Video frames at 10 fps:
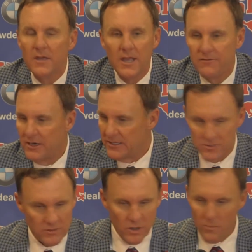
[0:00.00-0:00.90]
Every day.
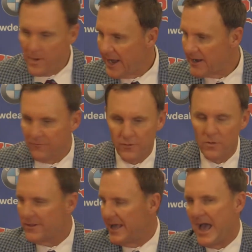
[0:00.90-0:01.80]
So to go back and
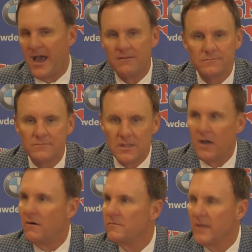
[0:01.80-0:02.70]
forth, nah, no.